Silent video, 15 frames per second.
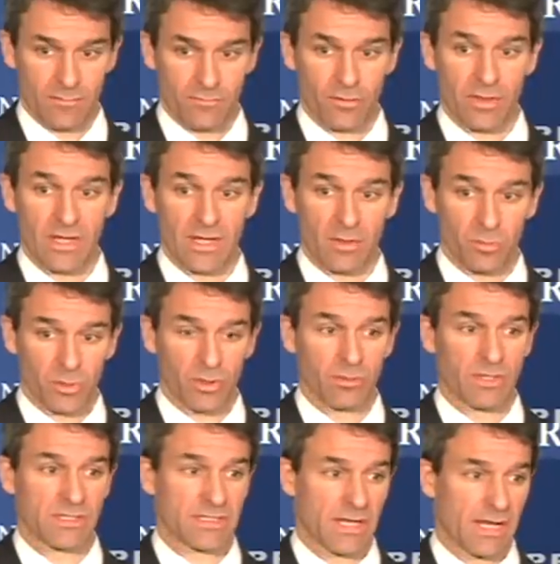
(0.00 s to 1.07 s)
for the
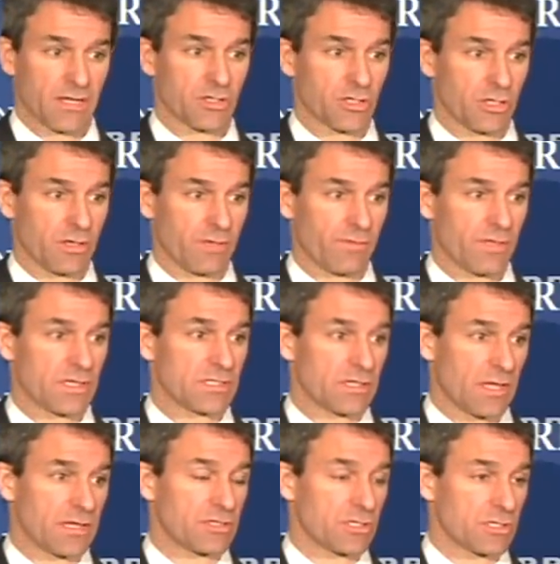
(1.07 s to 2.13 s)
implementation of this
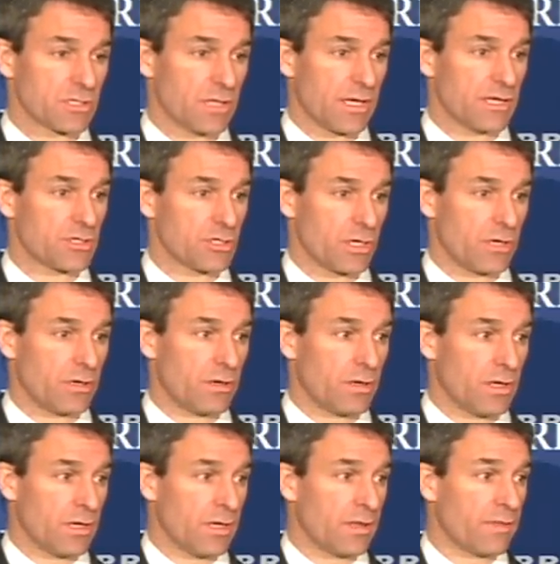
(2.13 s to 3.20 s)
legislation
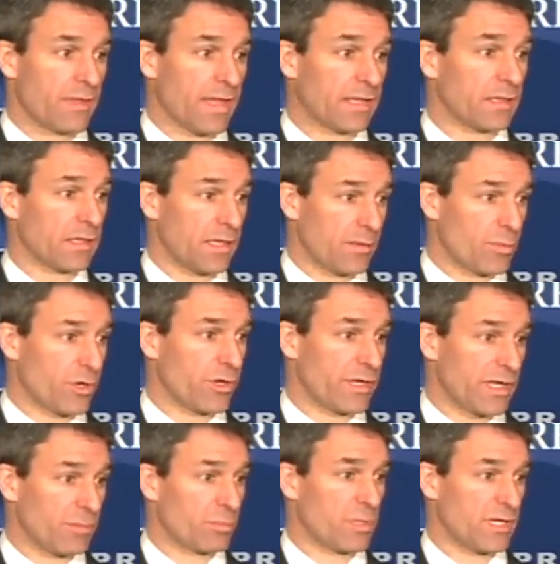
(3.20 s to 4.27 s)
that
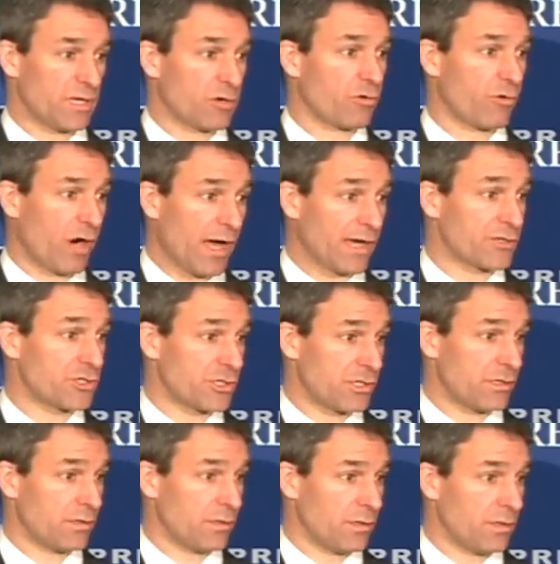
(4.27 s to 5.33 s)
liberty be crushed.